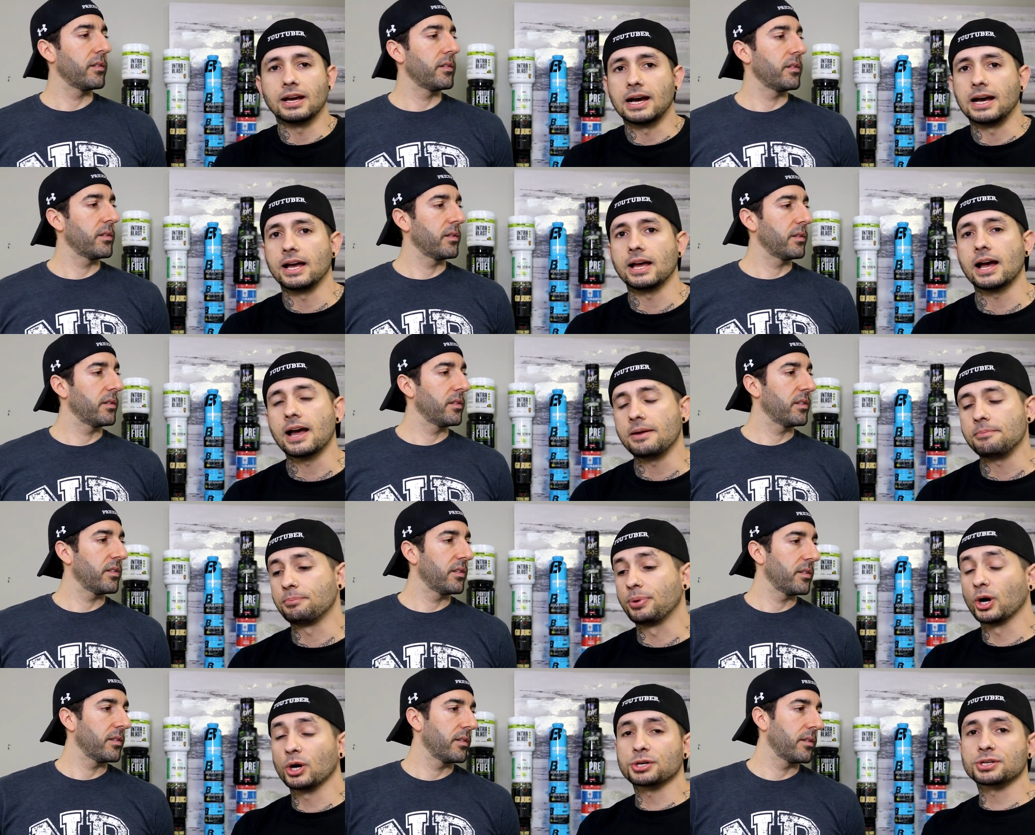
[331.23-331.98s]
Speaker 1: I, I
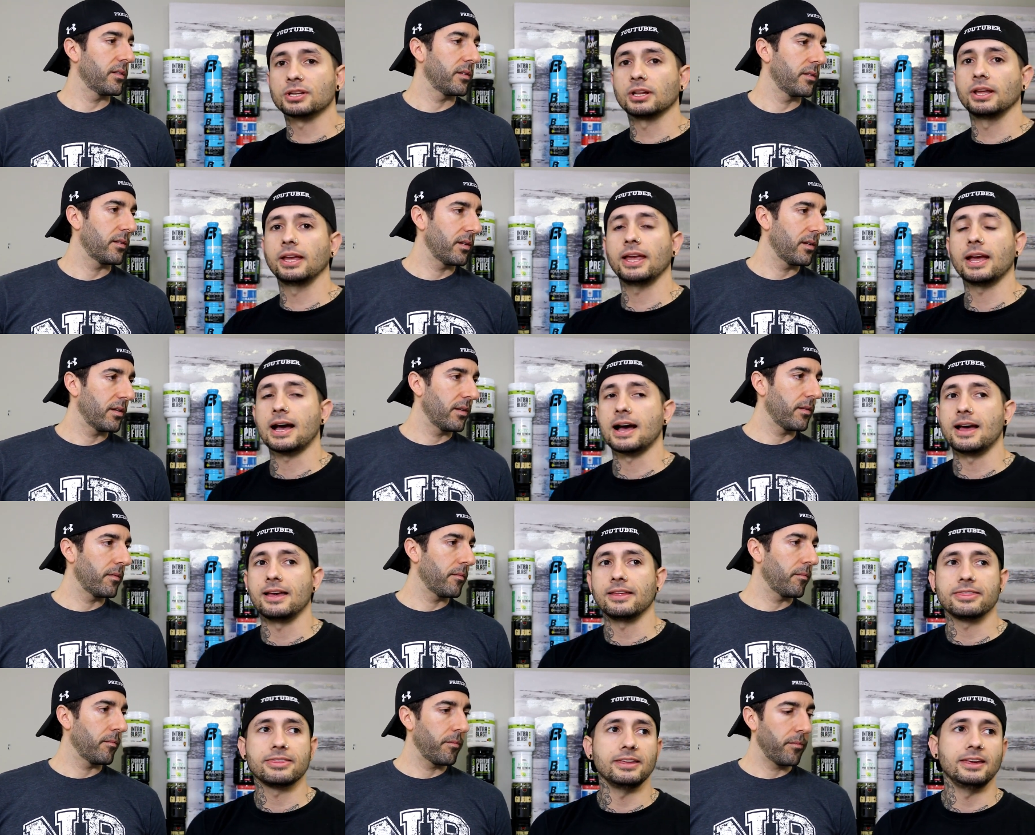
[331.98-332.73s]
personally
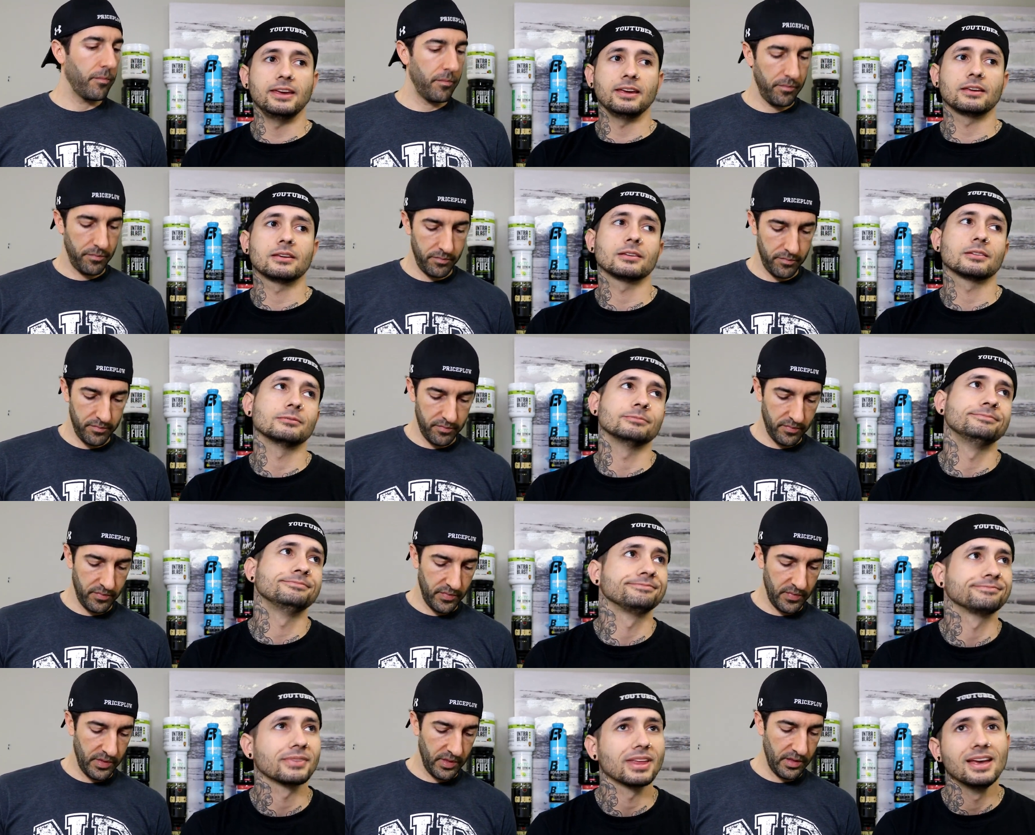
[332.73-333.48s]
I think,
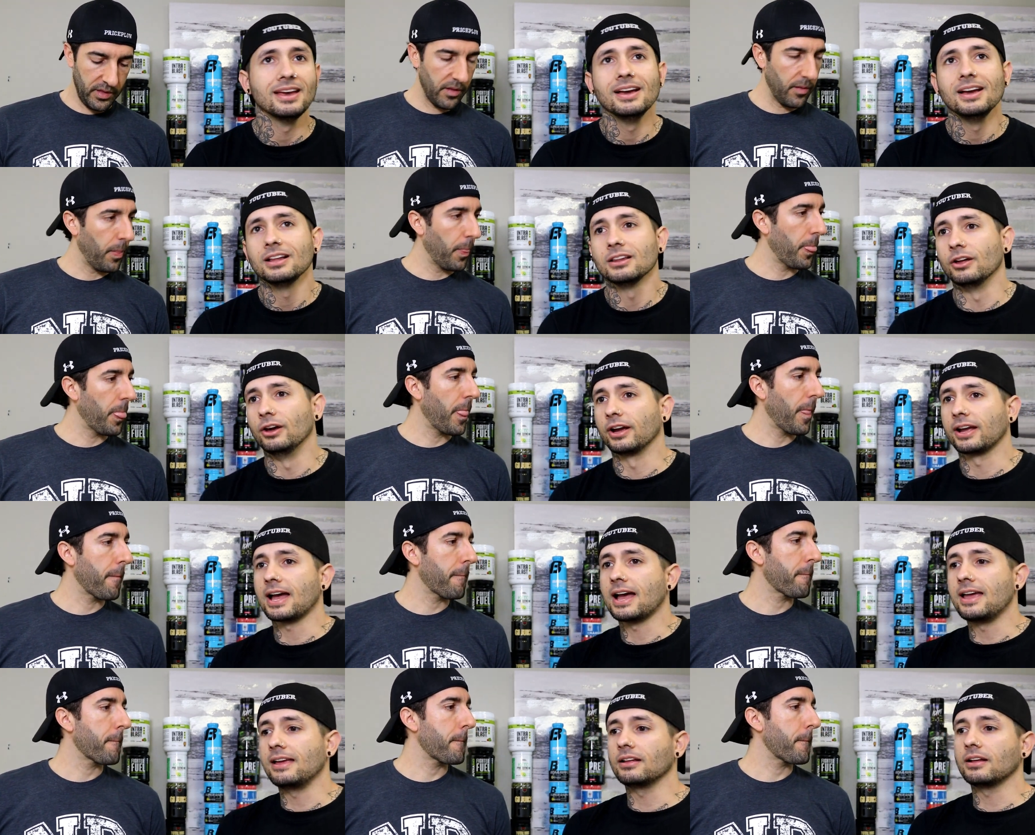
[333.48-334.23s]
look,
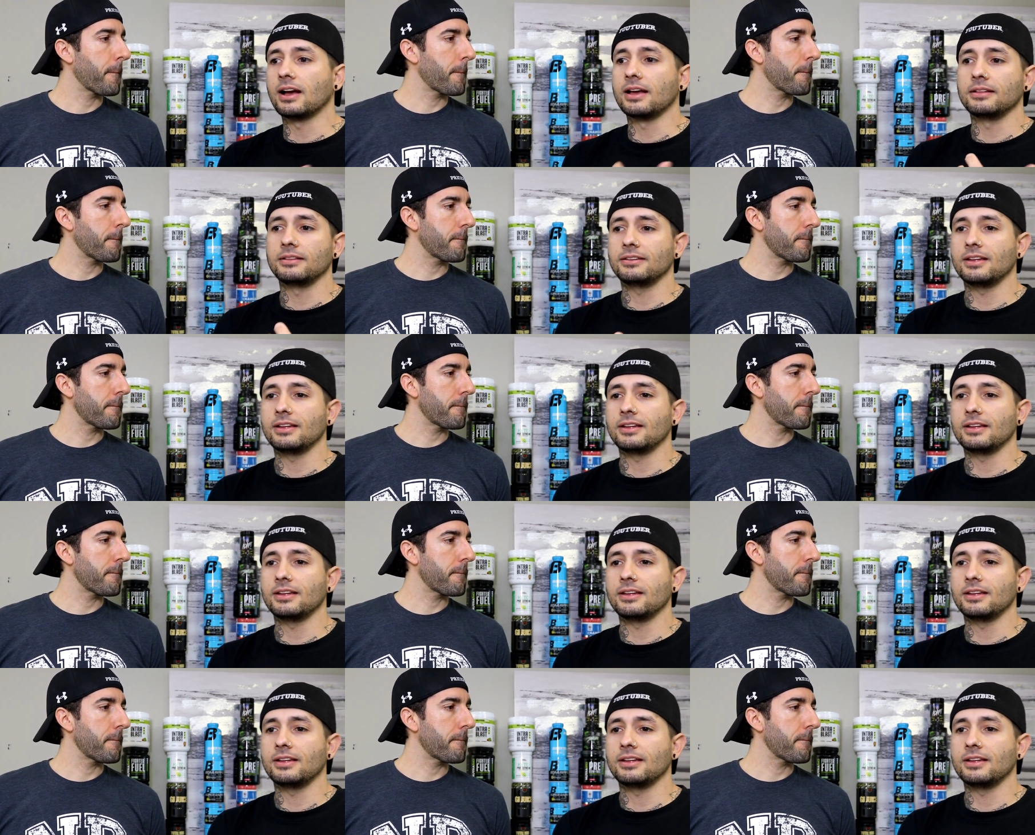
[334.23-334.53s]
I, I